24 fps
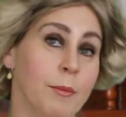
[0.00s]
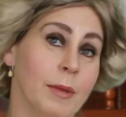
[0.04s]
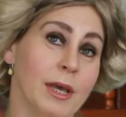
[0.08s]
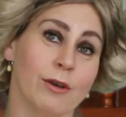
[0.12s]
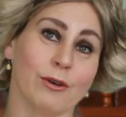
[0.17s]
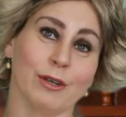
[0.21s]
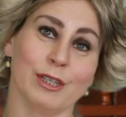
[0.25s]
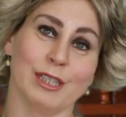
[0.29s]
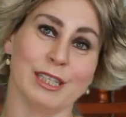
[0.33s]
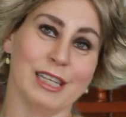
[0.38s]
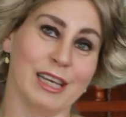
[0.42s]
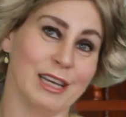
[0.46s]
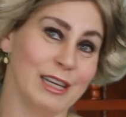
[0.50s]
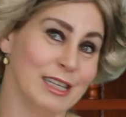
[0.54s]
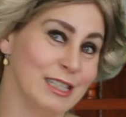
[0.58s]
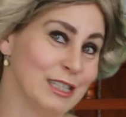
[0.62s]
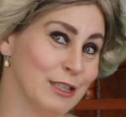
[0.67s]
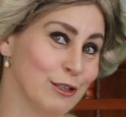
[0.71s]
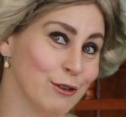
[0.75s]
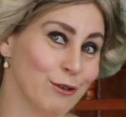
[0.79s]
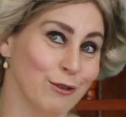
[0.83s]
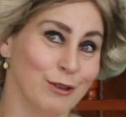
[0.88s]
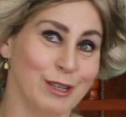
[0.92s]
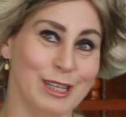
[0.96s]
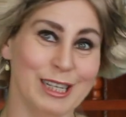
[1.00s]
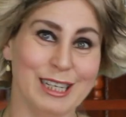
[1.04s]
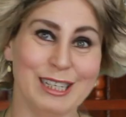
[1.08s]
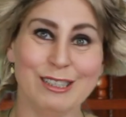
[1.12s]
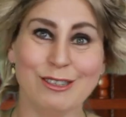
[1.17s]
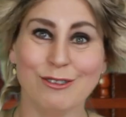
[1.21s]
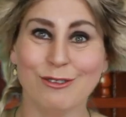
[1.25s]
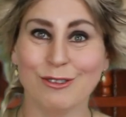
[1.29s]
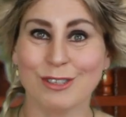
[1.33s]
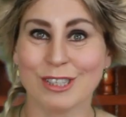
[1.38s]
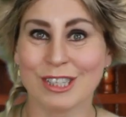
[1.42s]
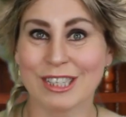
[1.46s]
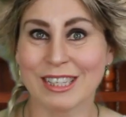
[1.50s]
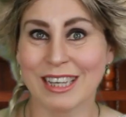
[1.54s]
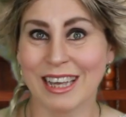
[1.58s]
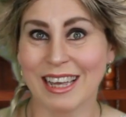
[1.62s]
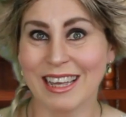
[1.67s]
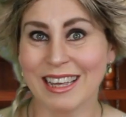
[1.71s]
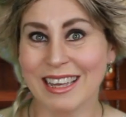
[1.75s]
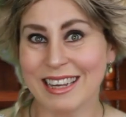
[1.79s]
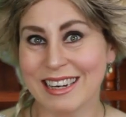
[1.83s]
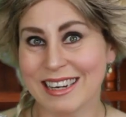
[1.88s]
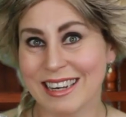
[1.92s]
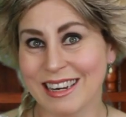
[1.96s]
because there is no need to
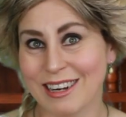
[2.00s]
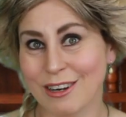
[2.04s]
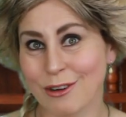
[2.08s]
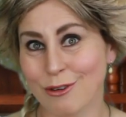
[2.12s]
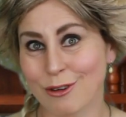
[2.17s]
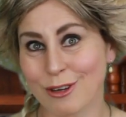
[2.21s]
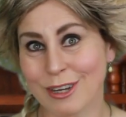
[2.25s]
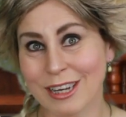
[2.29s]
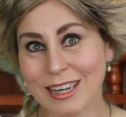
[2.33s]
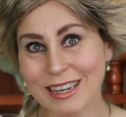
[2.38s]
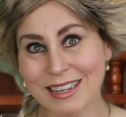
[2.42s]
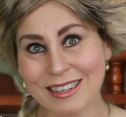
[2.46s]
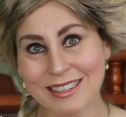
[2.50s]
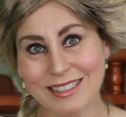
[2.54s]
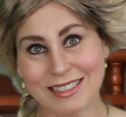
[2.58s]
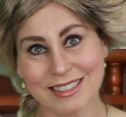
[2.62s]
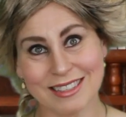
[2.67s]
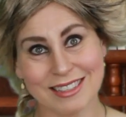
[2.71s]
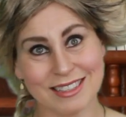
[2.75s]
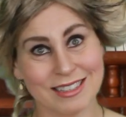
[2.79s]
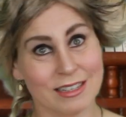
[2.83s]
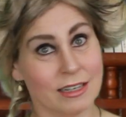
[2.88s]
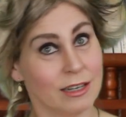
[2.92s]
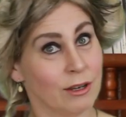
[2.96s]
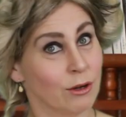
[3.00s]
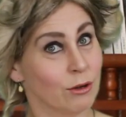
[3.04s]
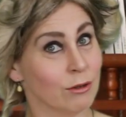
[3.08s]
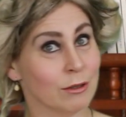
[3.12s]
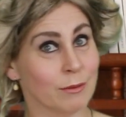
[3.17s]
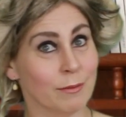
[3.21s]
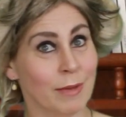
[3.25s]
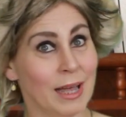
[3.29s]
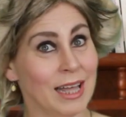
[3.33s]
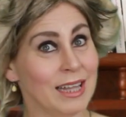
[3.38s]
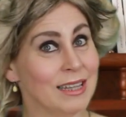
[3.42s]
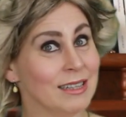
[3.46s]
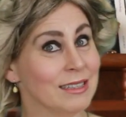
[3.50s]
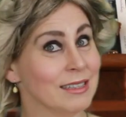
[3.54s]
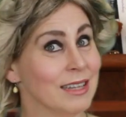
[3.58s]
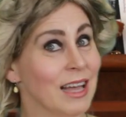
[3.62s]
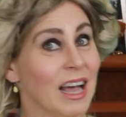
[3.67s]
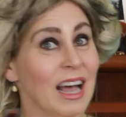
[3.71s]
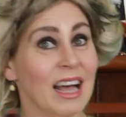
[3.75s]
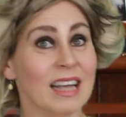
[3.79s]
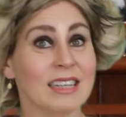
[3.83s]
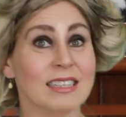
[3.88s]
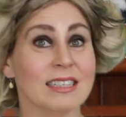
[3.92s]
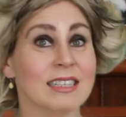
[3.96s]
stay any longer. The old man
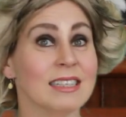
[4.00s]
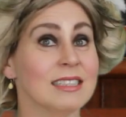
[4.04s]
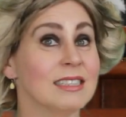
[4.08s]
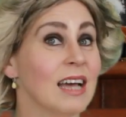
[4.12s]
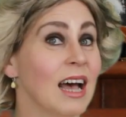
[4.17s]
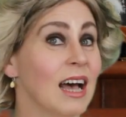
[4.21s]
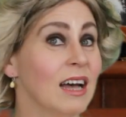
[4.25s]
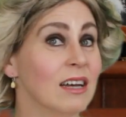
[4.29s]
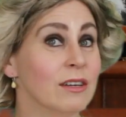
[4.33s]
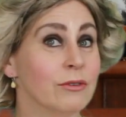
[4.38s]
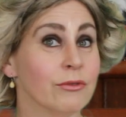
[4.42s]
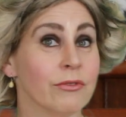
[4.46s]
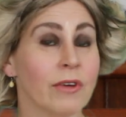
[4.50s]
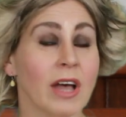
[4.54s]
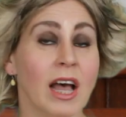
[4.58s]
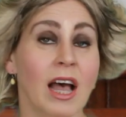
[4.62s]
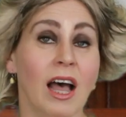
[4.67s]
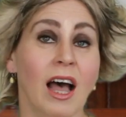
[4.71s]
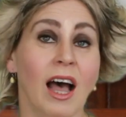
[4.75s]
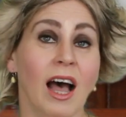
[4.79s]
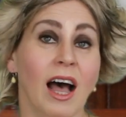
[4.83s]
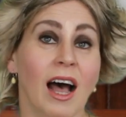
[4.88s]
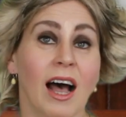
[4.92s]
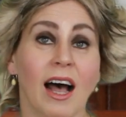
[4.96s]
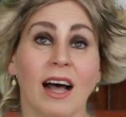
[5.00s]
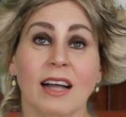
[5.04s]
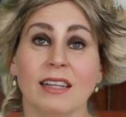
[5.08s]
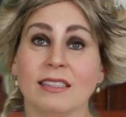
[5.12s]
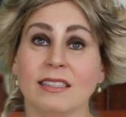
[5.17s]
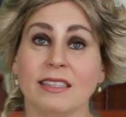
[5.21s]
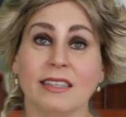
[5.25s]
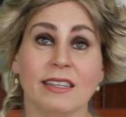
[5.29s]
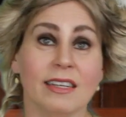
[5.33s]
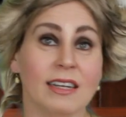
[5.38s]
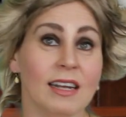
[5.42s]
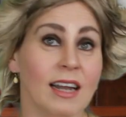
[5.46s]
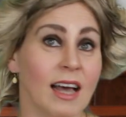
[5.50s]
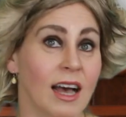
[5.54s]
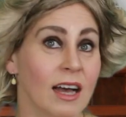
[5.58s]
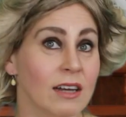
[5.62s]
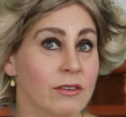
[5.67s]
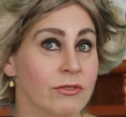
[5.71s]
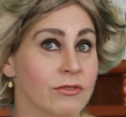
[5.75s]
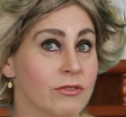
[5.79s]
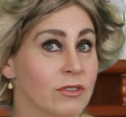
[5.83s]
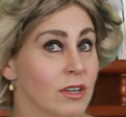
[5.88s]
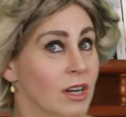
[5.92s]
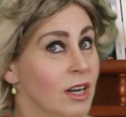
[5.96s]
doesn't have until
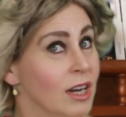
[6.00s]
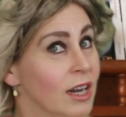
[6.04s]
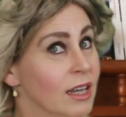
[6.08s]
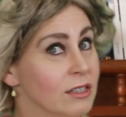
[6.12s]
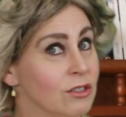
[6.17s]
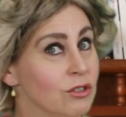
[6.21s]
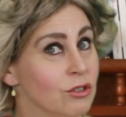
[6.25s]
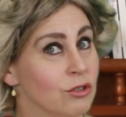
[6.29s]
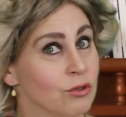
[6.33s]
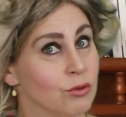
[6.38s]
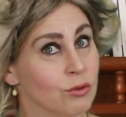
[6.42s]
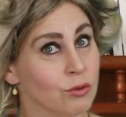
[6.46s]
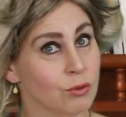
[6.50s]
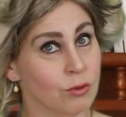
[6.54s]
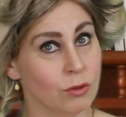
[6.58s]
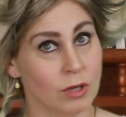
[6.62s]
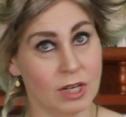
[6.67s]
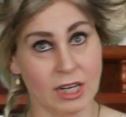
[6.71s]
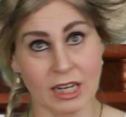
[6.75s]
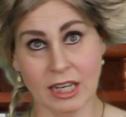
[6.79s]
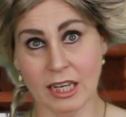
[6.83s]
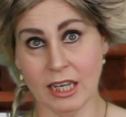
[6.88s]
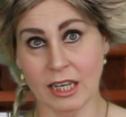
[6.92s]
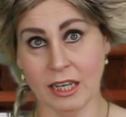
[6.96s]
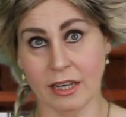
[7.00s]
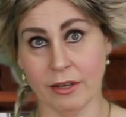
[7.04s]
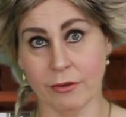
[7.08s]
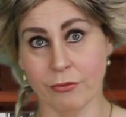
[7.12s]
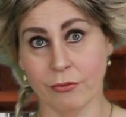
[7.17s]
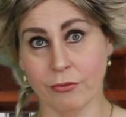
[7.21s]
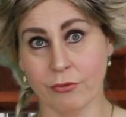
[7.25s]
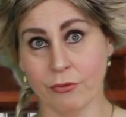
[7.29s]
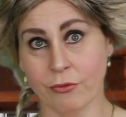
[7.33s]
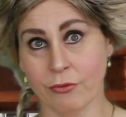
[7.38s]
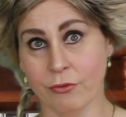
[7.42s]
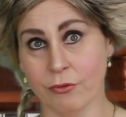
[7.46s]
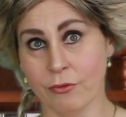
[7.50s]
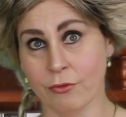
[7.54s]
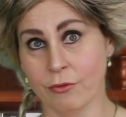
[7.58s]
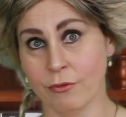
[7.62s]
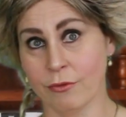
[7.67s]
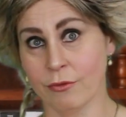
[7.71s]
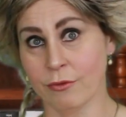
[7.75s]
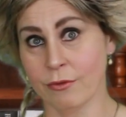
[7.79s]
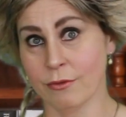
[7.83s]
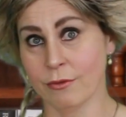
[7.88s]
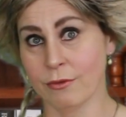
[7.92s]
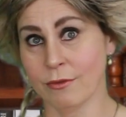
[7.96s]
after lunch to leave.
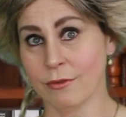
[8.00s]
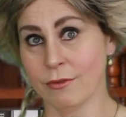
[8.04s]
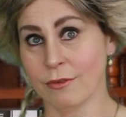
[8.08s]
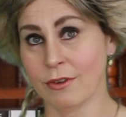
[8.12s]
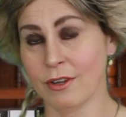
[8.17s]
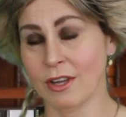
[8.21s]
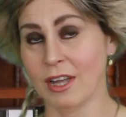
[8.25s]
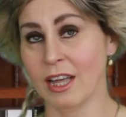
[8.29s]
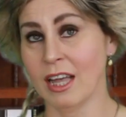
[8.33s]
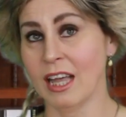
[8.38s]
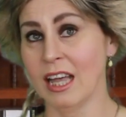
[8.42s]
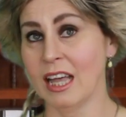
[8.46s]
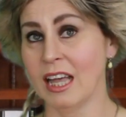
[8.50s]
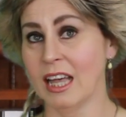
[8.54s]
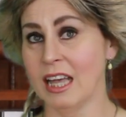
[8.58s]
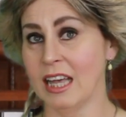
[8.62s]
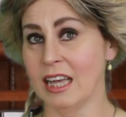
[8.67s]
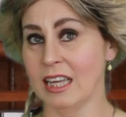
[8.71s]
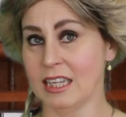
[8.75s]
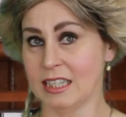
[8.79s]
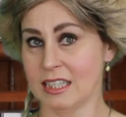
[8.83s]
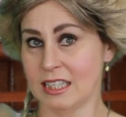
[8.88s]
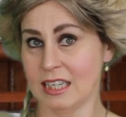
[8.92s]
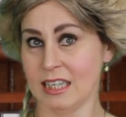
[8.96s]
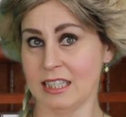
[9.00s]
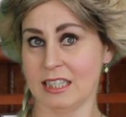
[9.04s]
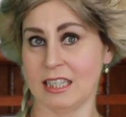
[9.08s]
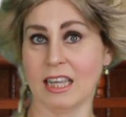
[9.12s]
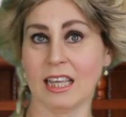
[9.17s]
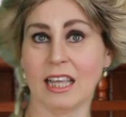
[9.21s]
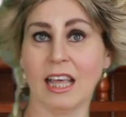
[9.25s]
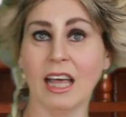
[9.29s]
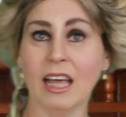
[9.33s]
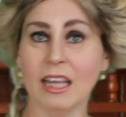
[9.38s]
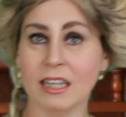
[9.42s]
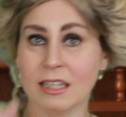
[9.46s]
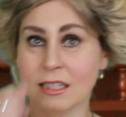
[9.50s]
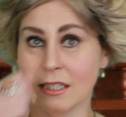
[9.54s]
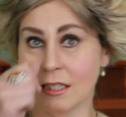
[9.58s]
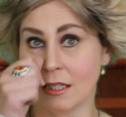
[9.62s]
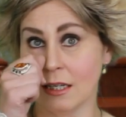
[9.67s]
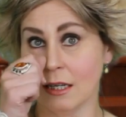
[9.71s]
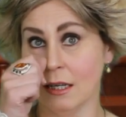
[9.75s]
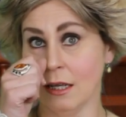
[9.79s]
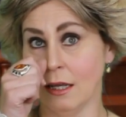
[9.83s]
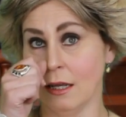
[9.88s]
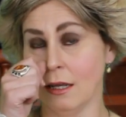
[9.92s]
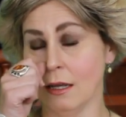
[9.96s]
He sees again
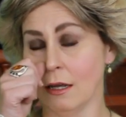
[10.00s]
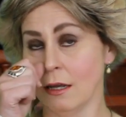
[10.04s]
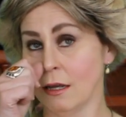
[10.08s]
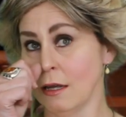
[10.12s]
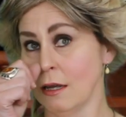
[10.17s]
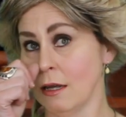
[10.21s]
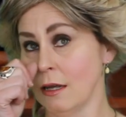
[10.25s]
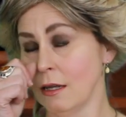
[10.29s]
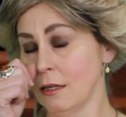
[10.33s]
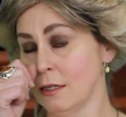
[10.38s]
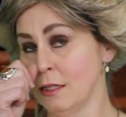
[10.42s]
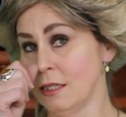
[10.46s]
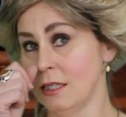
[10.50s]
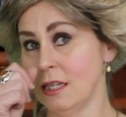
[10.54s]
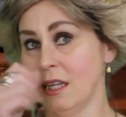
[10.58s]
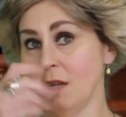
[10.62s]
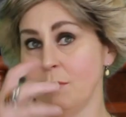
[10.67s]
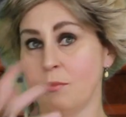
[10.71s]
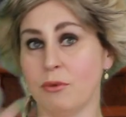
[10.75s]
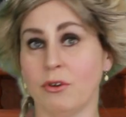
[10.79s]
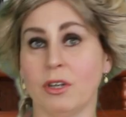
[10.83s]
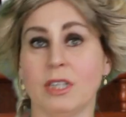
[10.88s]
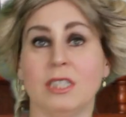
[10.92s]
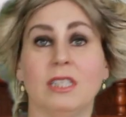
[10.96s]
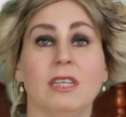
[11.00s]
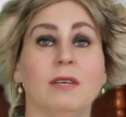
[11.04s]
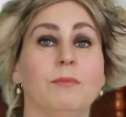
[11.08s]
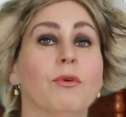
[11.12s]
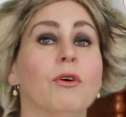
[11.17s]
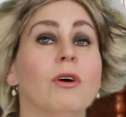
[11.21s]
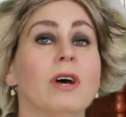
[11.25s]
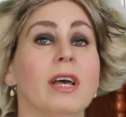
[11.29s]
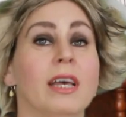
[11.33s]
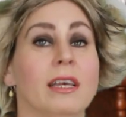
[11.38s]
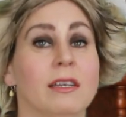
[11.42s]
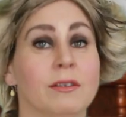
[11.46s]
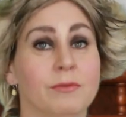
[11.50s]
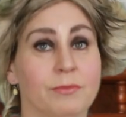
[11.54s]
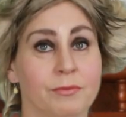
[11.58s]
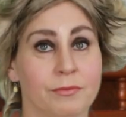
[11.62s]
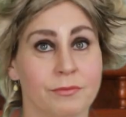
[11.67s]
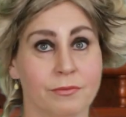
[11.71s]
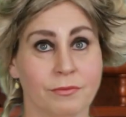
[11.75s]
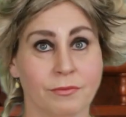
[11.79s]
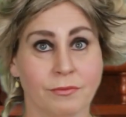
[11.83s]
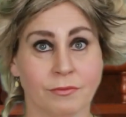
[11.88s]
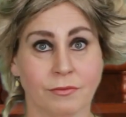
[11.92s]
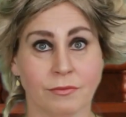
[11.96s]
the pretty boy.
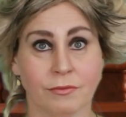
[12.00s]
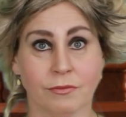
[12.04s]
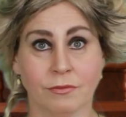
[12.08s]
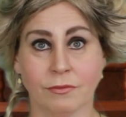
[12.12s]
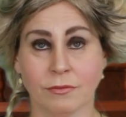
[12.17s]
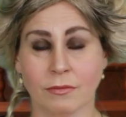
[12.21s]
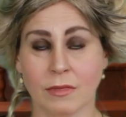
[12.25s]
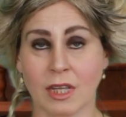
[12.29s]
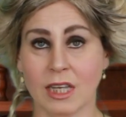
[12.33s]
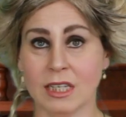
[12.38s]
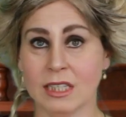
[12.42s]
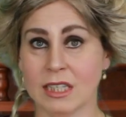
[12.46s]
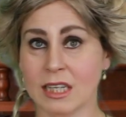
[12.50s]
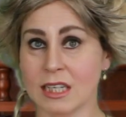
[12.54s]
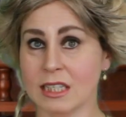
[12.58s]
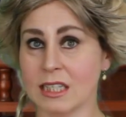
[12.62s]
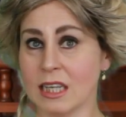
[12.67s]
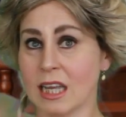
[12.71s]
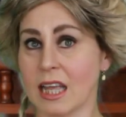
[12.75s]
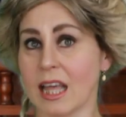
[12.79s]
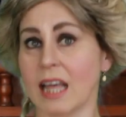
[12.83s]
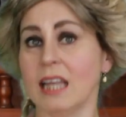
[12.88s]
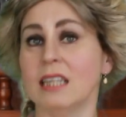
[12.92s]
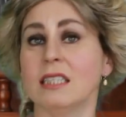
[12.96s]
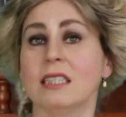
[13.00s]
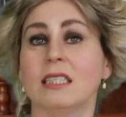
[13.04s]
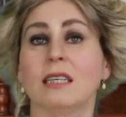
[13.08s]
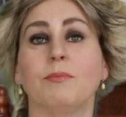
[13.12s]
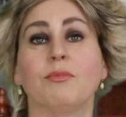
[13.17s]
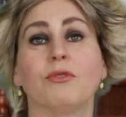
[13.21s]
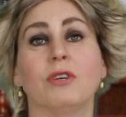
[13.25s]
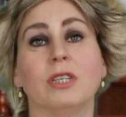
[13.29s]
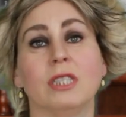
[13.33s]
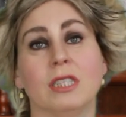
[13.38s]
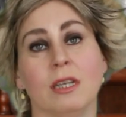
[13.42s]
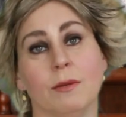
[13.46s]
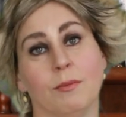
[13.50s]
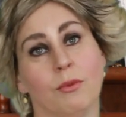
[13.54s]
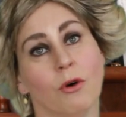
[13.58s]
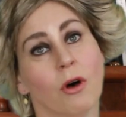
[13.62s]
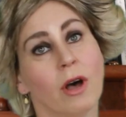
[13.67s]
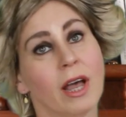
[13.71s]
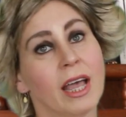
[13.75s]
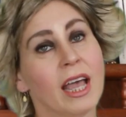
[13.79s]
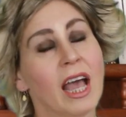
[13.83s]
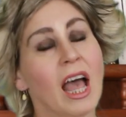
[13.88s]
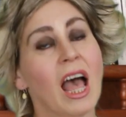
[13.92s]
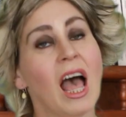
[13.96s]
He sees again the pretty
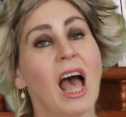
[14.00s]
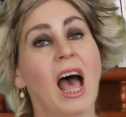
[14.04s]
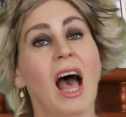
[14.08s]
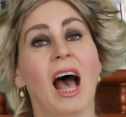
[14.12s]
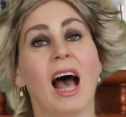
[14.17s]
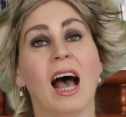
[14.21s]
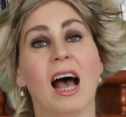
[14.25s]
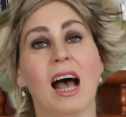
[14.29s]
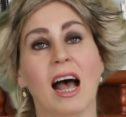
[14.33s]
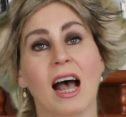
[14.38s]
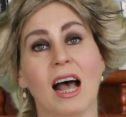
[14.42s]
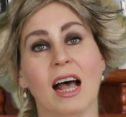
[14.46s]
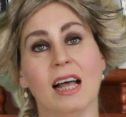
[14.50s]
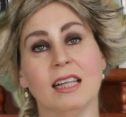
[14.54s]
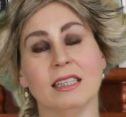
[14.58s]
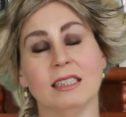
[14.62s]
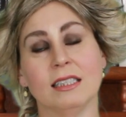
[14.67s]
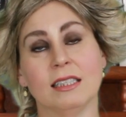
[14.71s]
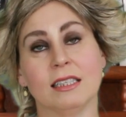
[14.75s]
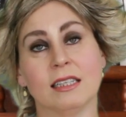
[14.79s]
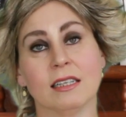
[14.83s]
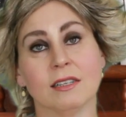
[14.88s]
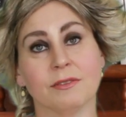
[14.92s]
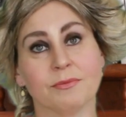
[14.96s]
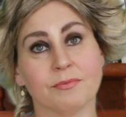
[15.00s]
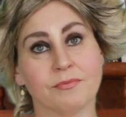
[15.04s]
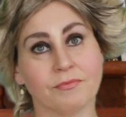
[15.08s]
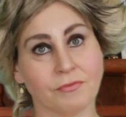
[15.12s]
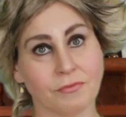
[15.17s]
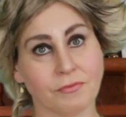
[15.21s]
boy, and